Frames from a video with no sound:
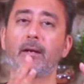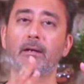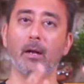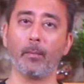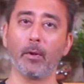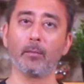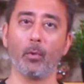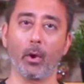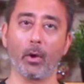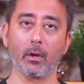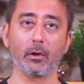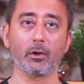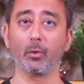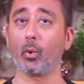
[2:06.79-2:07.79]
In a double
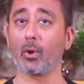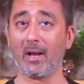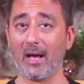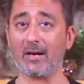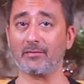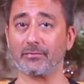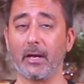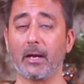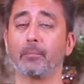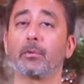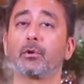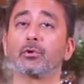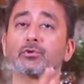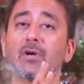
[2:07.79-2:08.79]
boiler, you won't have that
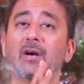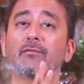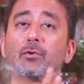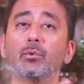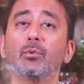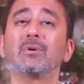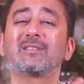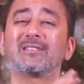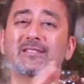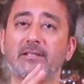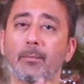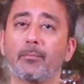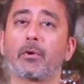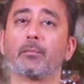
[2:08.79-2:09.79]
because you have two
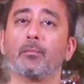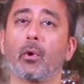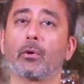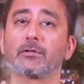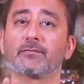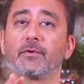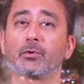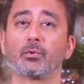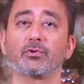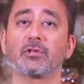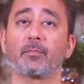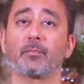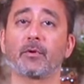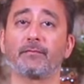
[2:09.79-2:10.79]
separate boilers for two
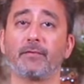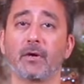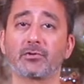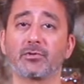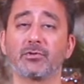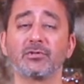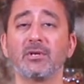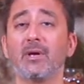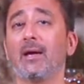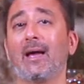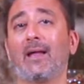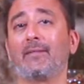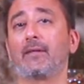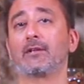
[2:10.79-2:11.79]
separate functions
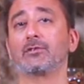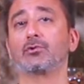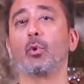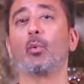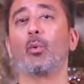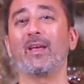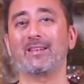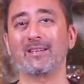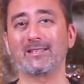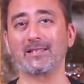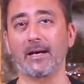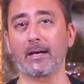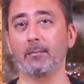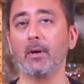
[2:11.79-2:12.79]
and there is no waiting
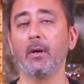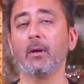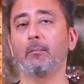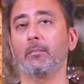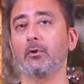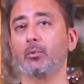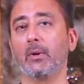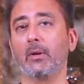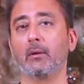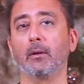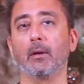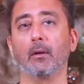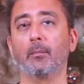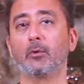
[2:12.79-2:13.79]
time
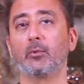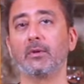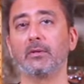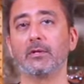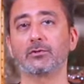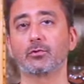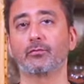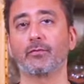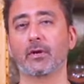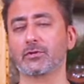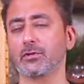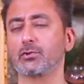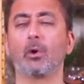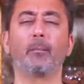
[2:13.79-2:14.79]
between, uh, between these two
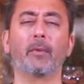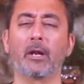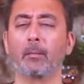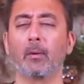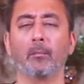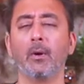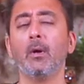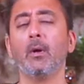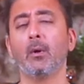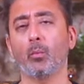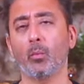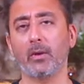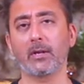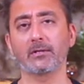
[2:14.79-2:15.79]
functions or minimum
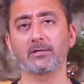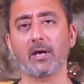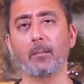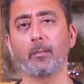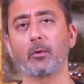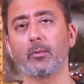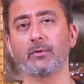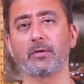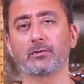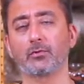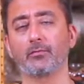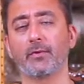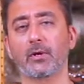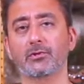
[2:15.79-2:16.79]
waiting time between these
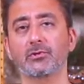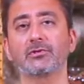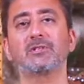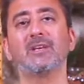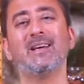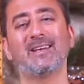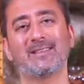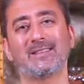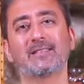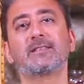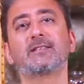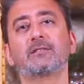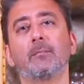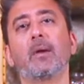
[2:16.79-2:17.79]
two functions.
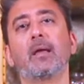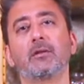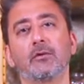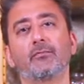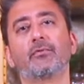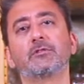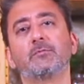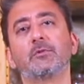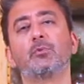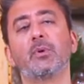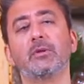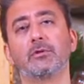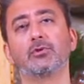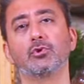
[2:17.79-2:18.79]
This is the main difference
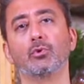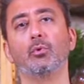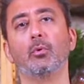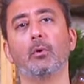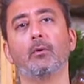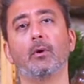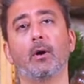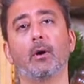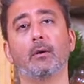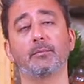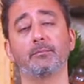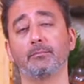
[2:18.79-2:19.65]
between the two uh,